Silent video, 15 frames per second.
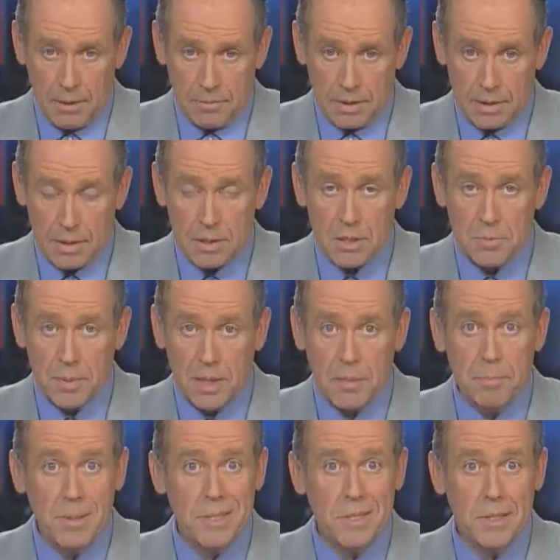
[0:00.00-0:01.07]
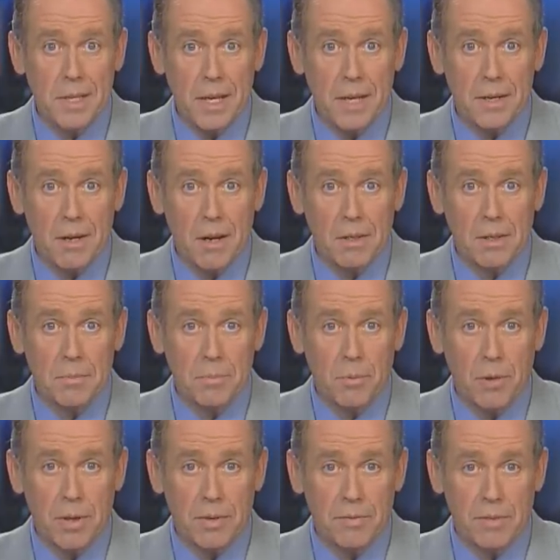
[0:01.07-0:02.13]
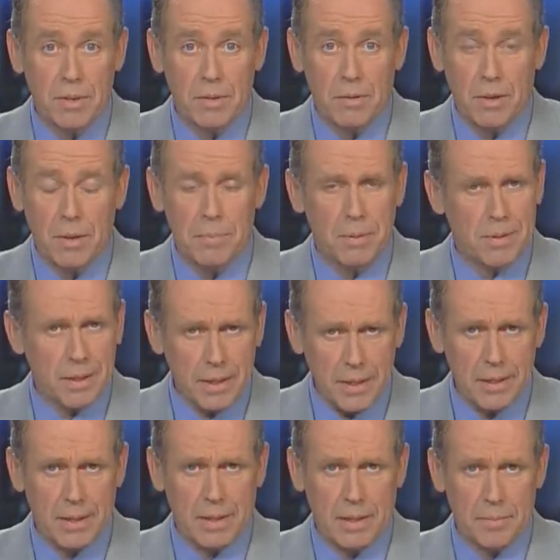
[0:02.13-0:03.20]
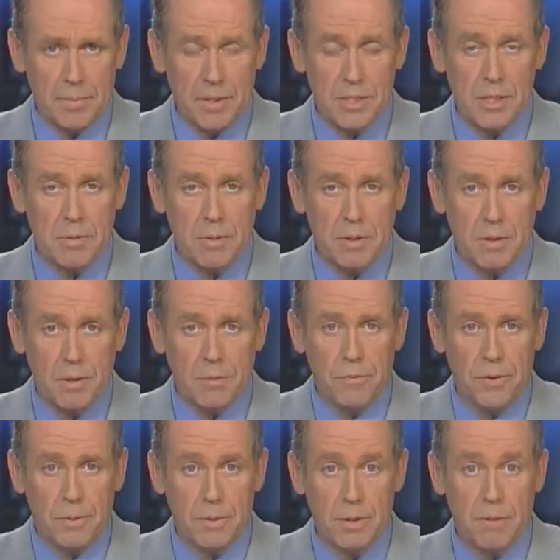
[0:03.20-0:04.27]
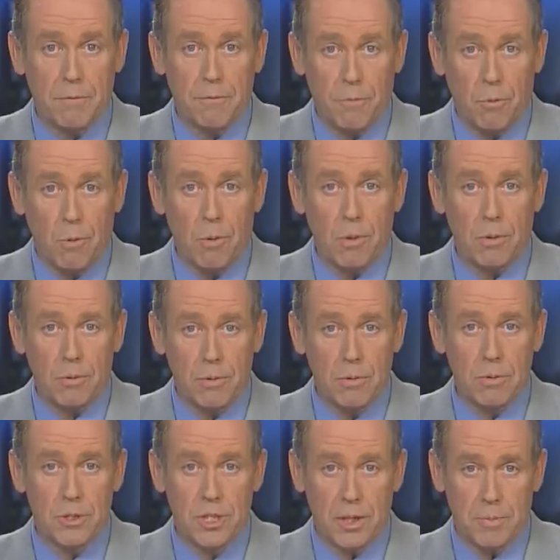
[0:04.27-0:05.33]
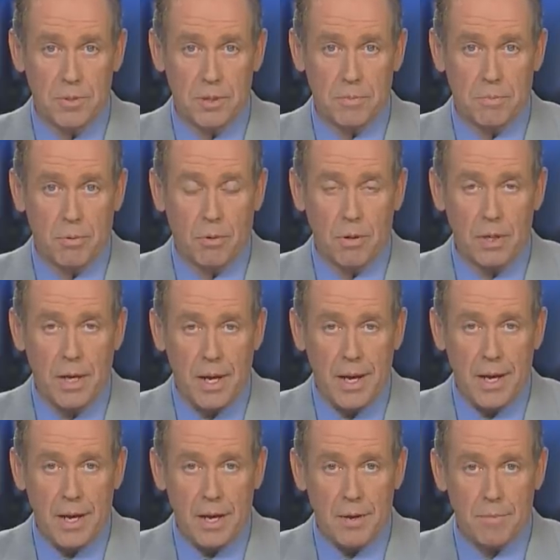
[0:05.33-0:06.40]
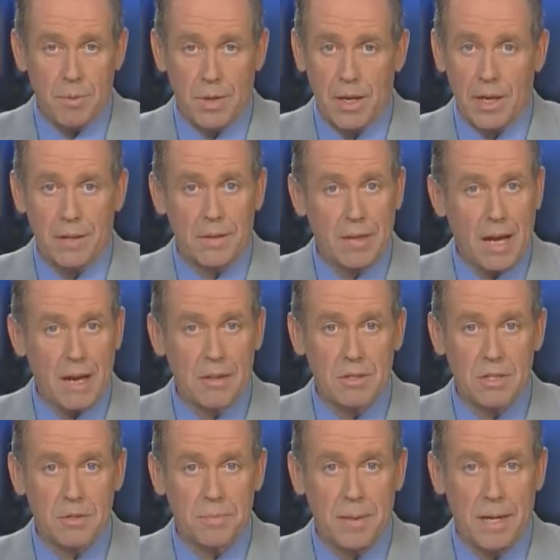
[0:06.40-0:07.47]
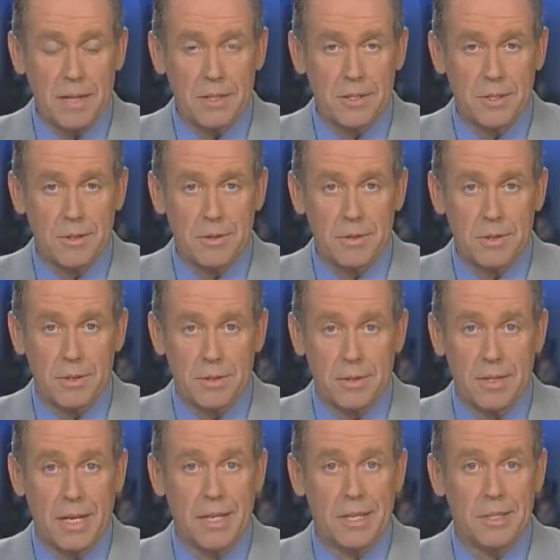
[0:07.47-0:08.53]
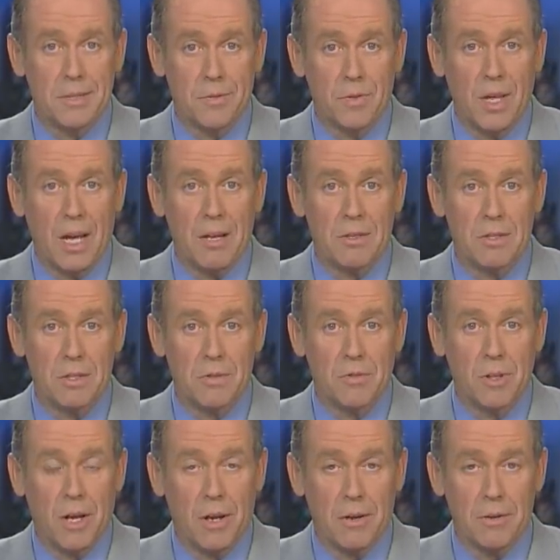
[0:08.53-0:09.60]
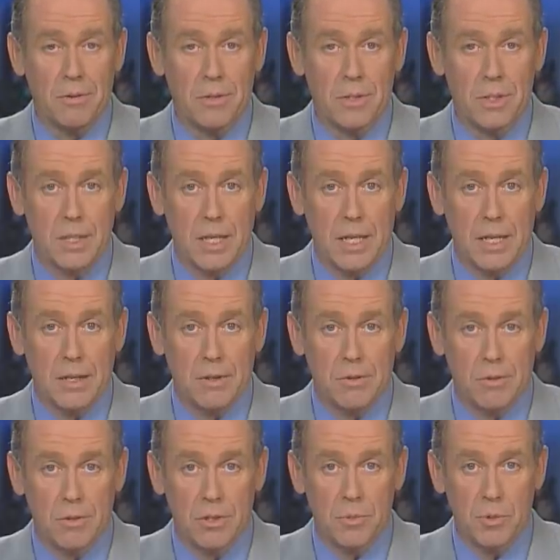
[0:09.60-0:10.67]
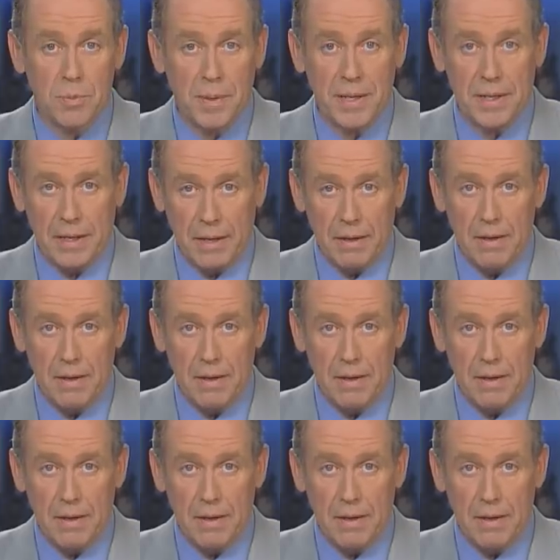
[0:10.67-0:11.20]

Well, this has been a busy day at Ogden Point in Victoria, particularly busy with no fewer than four cruise ships in port, bringing thousands of passengers and tens of thousands of dollars in tourism spending.